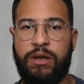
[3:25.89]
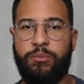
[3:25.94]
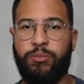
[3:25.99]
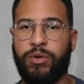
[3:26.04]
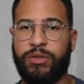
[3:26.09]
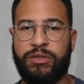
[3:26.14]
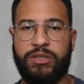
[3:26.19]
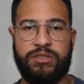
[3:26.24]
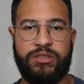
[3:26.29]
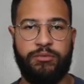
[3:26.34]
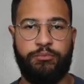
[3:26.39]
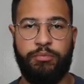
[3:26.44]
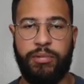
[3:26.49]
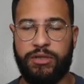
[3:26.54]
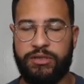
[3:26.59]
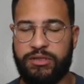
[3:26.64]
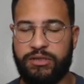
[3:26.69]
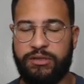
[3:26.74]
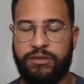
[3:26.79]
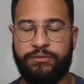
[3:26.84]
but there's a
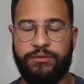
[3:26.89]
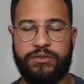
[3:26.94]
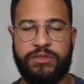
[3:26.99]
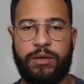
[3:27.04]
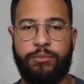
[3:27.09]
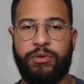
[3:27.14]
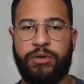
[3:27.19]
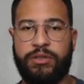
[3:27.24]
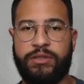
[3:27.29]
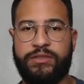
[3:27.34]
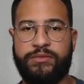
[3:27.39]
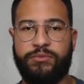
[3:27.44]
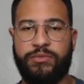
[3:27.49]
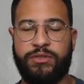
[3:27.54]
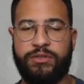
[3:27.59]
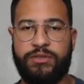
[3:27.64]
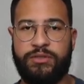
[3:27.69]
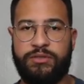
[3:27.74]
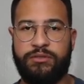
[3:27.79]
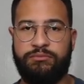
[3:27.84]
bunch of different type of
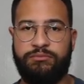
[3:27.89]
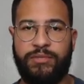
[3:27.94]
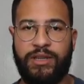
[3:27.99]
easements.